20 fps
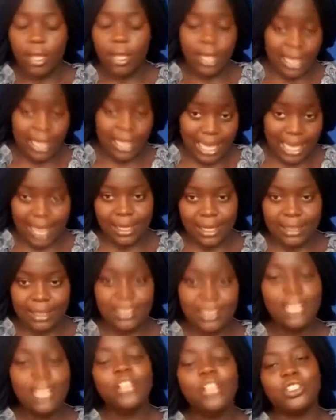learn it
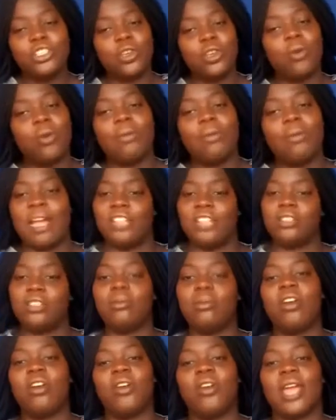so by
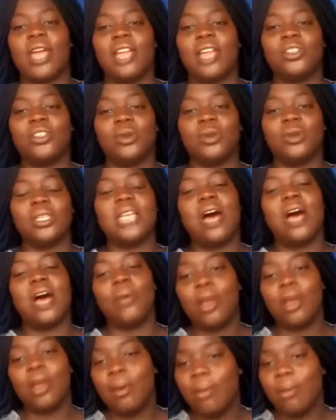tomorrow, guess what? I'll
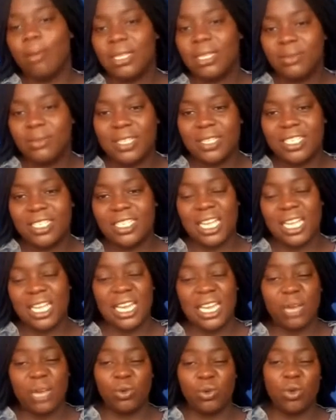become a mathematician,
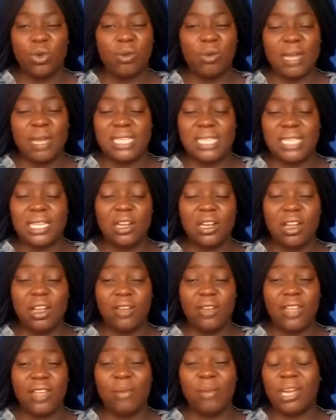I'll know maths and all of
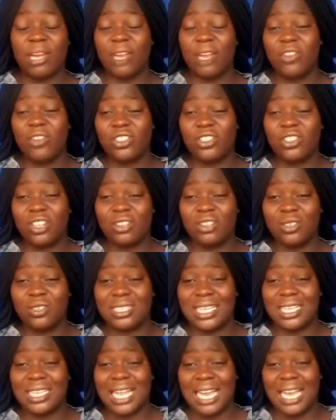that. But if you just to
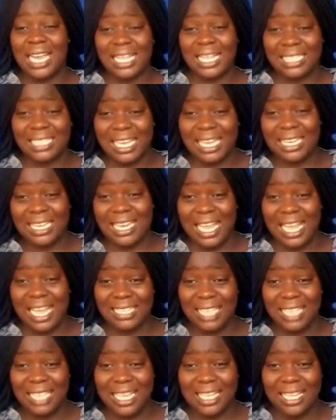sit down and say in the next
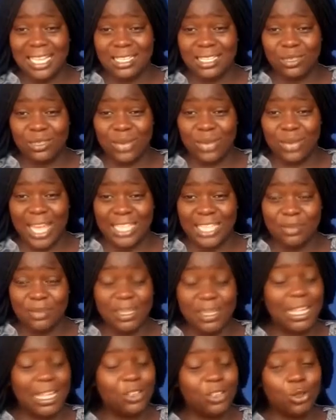10 years it will get
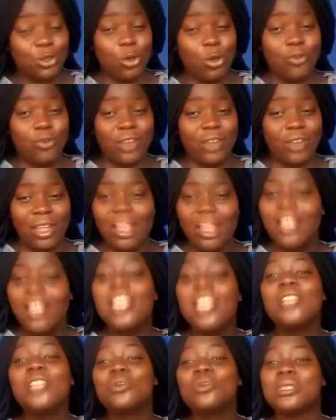better, story,
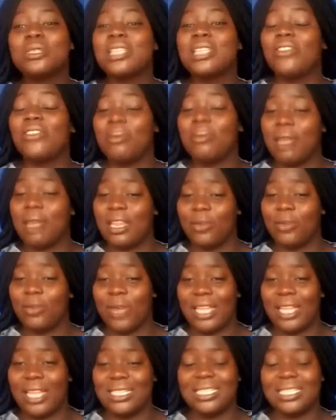it will still remain the
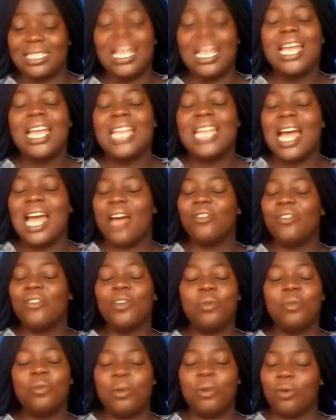way it is. Now, I've
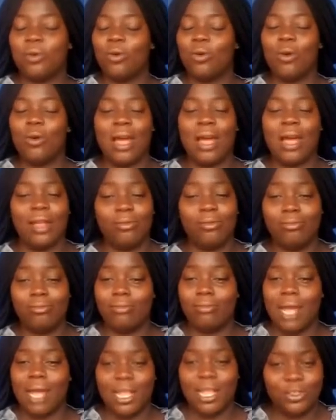known people who at
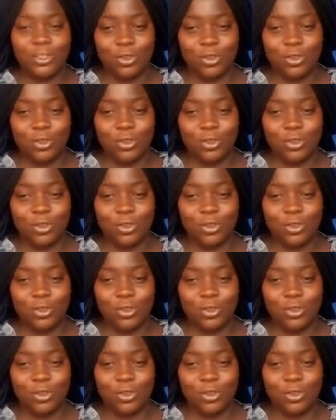maths